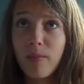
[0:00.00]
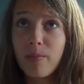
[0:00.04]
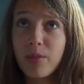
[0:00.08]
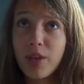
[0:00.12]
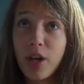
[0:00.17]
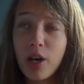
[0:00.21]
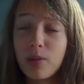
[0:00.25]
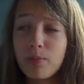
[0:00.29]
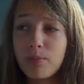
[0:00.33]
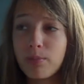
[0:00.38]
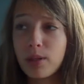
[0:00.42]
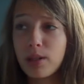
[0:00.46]

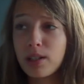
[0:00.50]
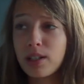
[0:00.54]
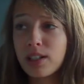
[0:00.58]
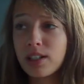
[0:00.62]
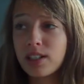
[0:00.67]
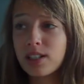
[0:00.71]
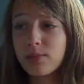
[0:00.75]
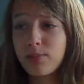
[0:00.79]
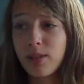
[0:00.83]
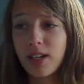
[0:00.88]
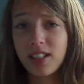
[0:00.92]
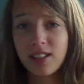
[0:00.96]

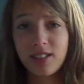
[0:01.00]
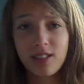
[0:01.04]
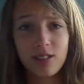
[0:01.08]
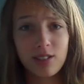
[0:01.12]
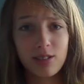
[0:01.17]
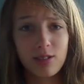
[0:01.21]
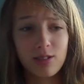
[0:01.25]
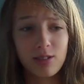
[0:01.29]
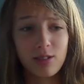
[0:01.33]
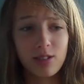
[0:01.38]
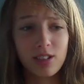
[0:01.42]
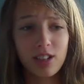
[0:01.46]
Notebooks,
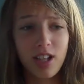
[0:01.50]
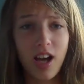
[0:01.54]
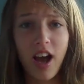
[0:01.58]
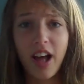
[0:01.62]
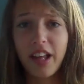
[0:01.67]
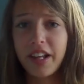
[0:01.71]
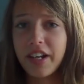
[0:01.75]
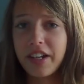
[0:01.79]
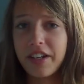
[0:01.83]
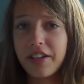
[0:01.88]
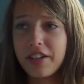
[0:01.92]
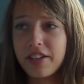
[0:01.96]
pencils,
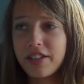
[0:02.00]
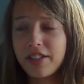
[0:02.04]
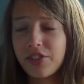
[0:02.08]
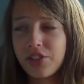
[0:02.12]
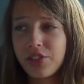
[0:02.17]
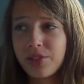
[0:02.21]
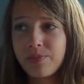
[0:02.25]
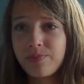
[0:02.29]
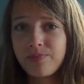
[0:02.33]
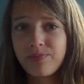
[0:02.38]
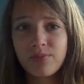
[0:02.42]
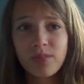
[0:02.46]

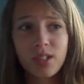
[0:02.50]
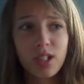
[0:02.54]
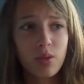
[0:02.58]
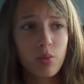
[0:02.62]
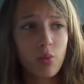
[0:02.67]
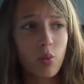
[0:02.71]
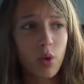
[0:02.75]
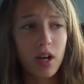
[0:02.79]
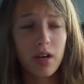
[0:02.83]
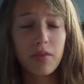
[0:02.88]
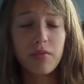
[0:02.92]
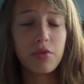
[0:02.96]
highlighters,
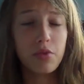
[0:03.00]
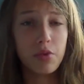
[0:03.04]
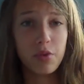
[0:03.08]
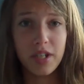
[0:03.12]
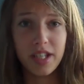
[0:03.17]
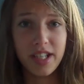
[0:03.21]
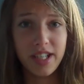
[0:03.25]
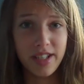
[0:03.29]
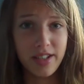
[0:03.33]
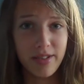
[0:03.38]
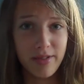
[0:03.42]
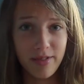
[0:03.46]
whatever you
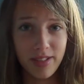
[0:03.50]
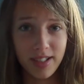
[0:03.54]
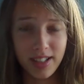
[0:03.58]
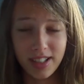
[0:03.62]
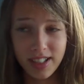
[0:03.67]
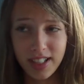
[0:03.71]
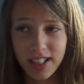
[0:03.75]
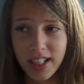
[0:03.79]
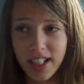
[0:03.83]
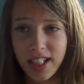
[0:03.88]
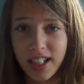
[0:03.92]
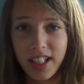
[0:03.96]
need,
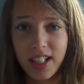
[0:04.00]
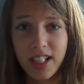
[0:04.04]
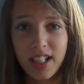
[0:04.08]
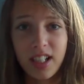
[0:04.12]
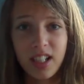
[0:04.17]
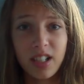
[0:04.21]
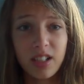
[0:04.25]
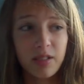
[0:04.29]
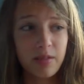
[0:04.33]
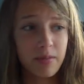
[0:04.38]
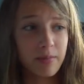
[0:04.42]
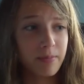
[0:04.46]
really.
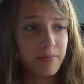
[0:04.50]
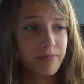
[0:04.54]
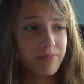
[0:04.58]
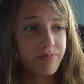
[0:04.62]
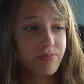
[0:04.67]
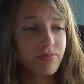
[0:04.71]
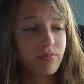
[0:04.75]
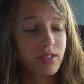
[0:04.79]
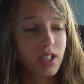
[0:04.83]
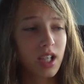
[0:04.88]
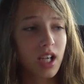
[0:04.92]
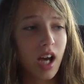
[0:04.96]

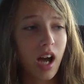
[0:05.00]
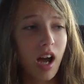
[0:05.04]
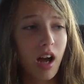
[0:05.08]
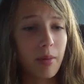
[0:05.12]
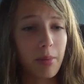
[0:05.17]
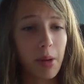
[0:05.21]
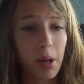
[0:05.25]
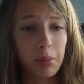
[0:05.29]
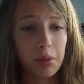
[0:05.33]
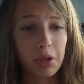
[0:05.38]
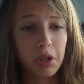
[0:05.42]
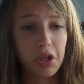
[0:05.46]
I
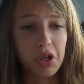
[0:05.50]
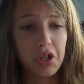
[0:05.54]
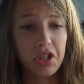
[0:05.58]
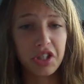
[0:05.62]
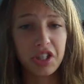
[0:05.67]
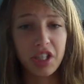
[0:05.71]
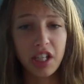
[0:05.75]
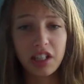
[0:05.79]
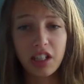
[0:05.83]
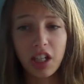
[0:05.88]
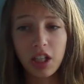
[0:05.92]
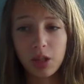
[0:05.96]
probably already
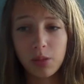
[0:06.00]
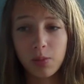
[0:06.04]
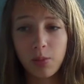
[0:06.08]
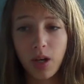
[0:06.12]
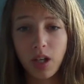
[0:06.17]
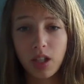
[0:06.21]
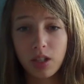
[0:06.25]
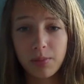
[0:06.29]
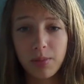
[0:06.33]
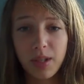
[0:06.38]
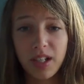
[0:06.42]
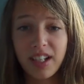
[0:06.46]
said
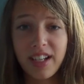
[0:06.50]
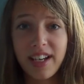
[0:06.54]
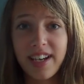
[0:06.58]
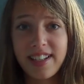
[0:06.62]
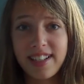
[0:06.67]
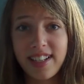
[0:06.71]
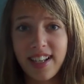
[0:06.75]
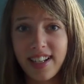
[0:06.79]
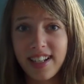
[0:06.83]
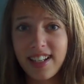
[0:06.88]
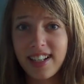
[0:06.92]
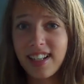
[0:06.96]
lunchbox, but in
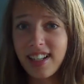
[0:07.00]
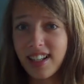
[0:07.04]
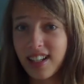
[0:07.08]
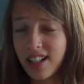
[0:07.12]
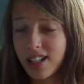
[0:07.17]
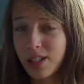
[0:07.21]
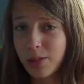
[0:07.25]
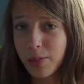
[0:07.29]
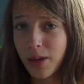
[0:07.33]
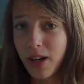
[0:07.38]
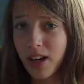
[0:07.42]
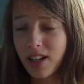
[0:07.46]
case I didn't
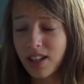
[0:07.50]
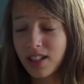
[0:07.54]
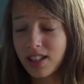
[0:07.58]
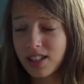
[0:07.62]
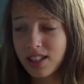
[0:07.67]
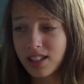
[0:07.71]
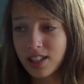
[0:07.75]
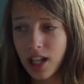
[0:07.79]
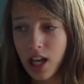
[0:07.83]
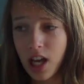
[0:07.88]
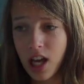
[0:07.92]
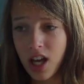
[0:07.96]

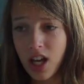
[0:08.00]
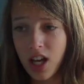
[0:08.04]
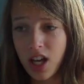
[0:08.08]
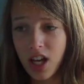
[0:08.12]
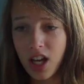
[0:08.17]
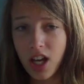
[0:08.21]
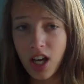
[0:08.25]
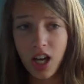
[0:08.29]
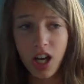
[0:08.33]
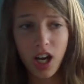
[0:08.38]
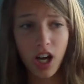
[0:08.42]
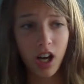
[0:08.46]
lunchbox,
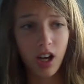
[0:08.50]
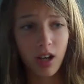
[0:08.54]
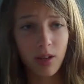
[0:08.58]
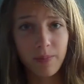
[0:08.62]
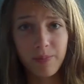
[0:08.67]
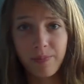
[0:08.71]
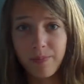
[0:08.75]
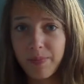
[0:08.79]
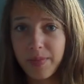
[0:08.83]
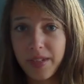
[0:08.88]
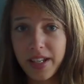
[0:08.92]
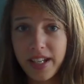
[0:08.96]

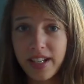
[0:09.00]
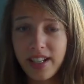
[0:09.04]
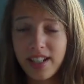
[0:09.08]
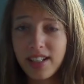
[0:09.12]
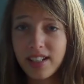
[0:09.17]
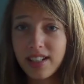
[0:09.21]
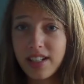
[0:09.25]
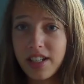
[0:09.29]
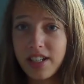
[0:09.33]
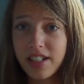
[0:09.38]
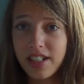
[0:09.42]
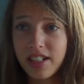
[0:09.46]

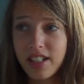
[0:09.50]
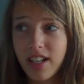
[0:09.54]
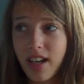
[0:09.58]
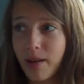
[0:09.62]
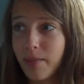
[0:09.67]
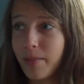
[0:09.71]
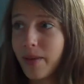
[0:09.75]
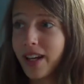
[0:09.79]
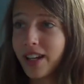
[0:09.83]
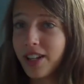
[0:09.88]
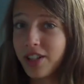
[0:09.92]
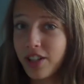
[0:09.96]
yeah, you just
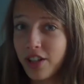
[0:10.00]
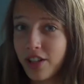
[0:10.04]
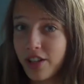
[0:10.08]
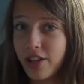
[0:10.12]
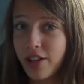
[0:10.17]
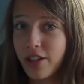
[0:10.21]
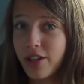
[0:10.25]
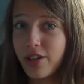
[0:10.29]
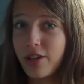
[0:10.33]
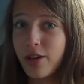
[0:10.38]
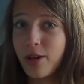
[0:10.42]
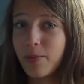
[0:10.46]
gotta make sure
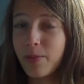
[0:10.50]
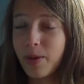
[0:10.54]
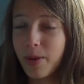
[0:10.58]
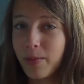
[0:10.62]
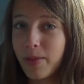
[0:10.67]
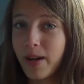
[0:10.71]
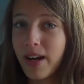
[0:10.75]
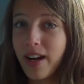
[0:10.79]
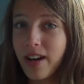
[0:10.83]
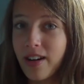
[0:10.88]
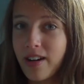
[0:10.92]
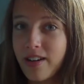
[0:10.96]
that you're
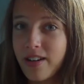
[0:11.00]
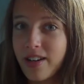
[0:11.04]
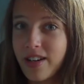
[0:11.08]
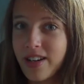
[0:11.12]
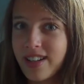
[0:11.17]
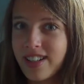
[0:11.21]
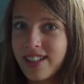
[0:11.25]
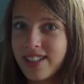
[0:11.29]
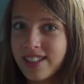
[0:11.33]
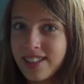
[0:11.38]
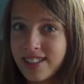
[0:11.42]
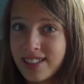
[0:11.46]
prepared.
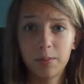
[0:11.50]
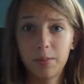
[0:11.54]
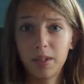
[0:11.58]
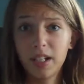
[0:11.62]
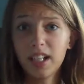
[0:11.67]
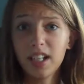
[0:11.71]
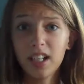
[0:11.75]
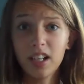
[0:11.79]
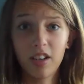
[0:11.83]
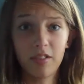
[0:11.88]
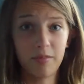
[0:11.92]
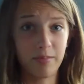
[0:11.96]

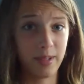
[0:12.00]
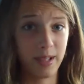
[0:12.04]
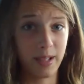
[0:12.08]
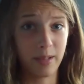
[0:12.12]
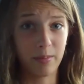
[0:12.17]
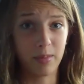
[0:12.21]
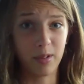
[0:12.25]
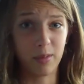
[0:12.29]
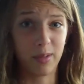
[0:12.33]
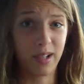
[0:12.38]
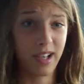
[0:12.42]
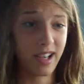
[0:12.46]
Speaking of being
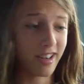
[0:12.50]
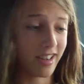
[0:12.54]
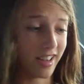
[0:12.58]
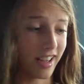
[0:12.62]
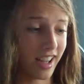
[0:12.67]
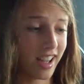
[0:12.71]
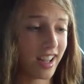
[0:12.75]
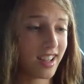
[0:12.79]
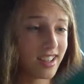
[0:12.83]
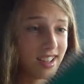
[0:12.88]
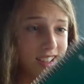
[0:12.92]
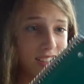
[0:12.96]
prepared, I
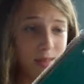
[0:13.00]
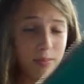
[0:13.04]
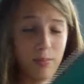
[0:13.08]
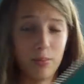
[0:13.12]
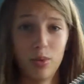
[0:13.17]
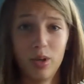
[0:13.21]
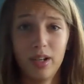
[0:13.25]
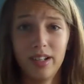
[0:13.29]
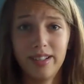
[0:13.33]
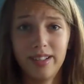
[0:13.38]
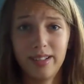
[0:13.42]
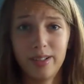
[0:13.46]
got this
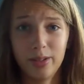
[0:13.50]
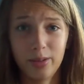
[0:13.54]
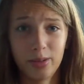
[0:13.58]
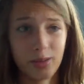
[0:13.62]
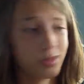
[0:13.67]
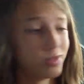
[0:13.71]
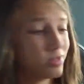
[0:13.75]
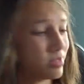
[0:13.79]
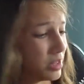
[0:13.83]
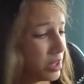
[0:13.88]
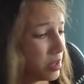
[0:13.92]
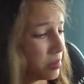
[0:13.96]
brand new
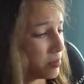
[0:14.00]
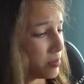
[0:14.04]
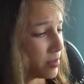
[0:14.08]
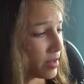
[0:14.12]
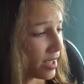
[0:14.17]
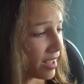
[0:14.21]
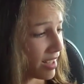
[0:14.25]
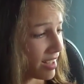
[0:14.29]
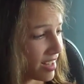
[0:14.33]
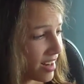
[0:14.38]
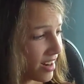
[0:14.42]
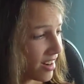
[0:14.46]
cool notebook
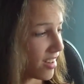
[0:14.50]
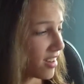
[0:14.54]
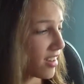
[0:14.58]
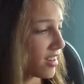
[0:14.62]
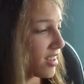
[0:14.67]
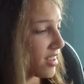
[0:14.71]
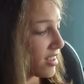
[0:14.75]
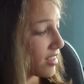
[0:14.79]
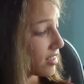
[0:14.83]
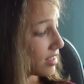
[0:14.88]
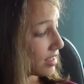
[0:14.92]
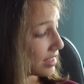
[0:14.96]
here.
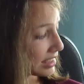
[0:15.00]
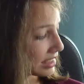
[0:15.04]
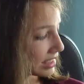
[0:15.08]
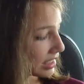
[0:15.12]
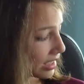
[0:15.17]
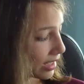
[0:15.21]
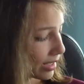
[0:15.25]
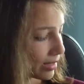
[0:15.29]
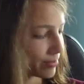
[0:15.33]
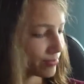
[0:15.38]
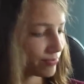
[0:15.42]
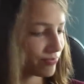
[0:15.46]
It's
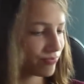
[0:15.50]
like,